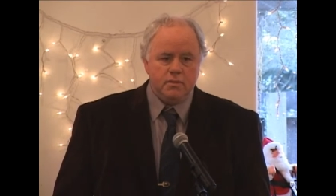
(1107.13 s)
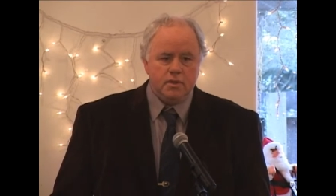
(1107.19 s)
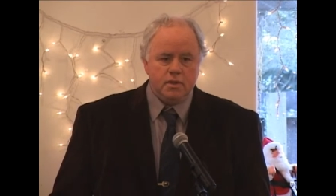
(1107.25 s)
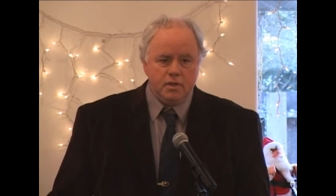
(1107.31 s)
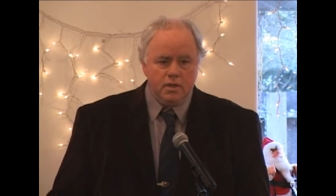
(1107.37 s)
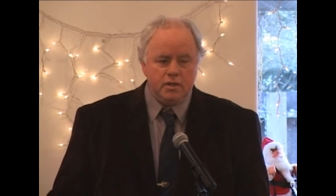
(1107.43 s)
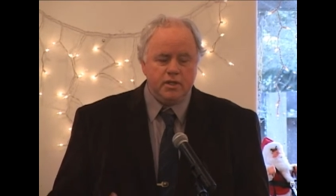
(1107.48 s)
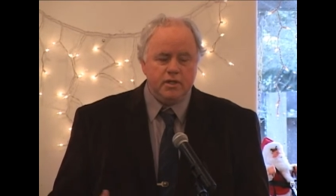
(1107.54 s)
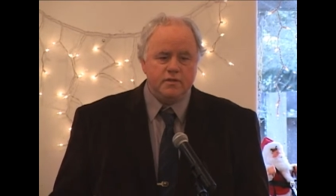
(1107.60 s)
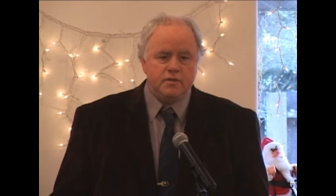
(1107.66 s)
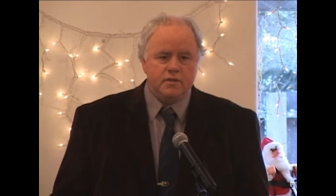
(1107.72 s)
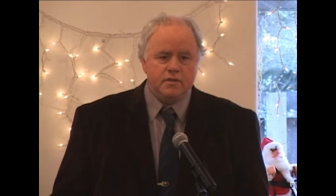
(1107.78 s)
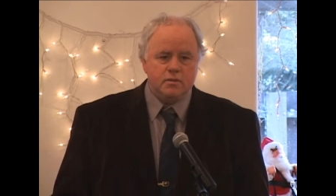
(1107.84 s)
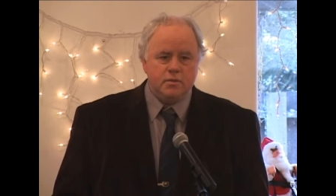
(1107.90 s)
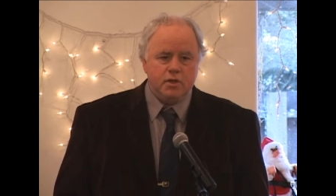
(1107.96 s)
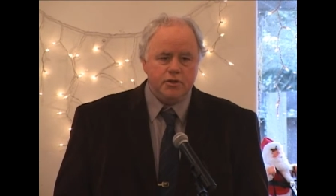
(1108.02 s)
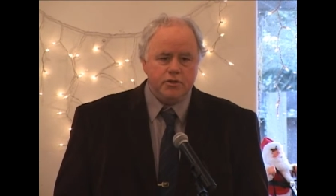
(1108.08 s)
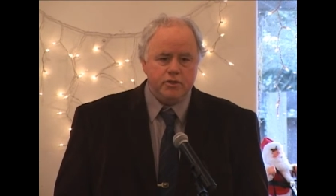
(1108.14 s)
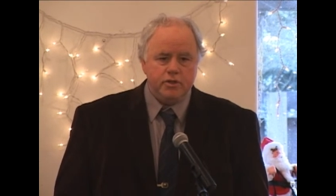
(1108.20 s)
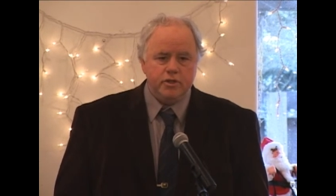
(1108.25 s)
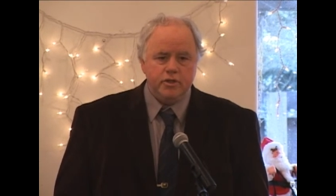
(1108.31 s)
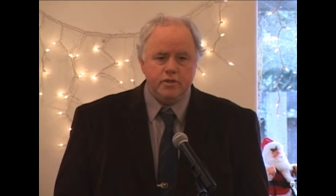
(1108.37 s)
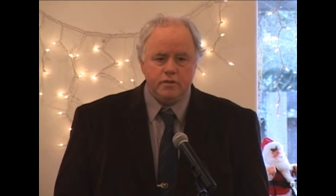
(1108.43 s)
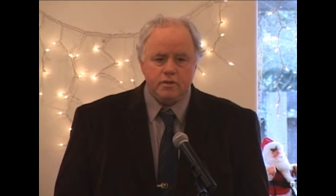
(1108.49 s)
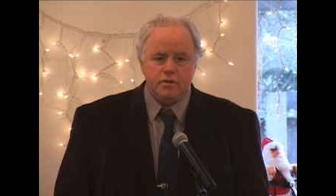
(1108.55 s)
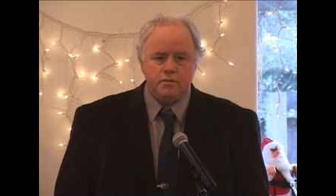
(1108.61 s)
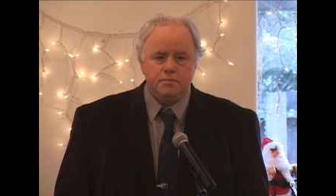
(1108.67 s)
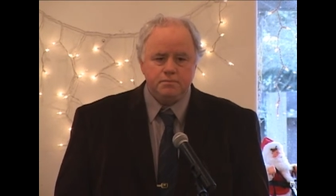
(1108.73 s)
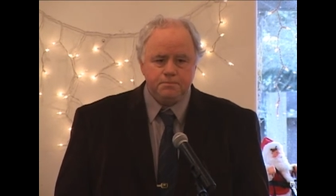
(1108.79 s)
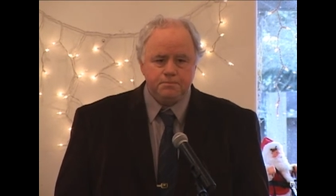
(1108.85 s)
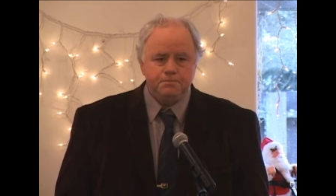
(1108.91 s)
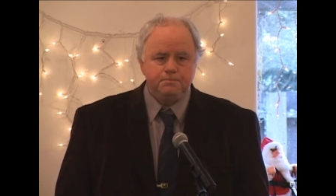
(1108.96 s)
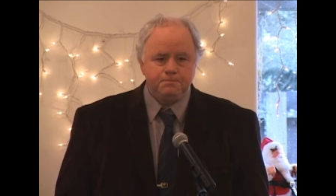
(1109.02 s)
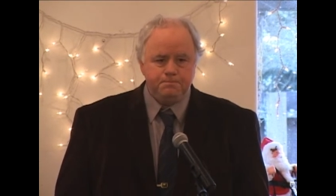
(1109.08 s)
it gives us some alternatives.
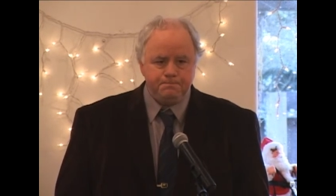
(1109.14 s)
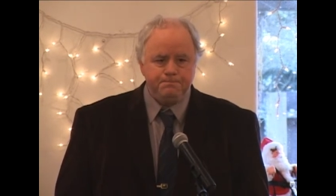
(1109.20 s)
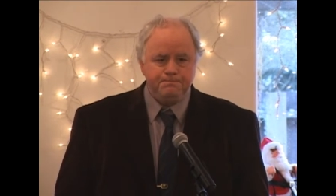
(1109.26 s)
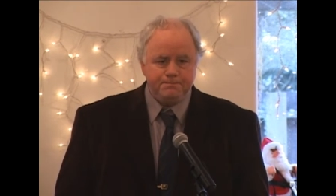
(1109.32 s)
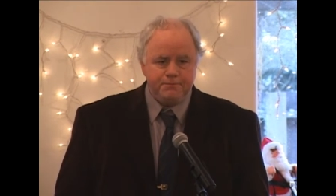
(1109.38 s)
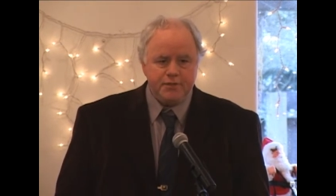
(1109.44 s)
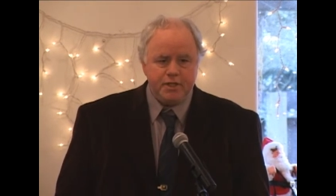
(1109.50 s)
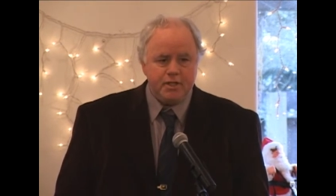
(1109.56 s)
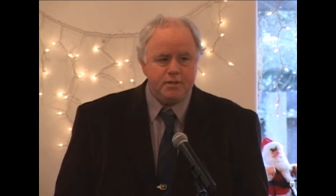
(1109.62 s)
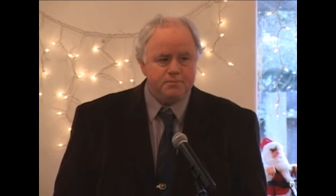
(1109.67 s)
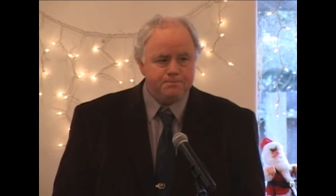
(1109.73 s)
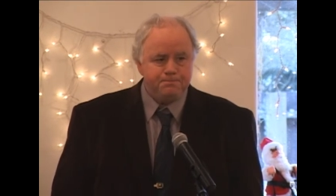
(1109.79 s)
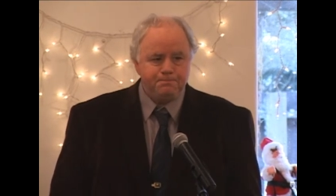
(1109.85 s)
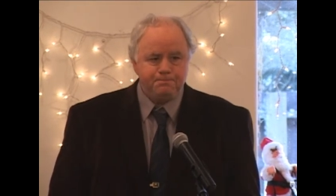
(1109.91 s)
Yeah.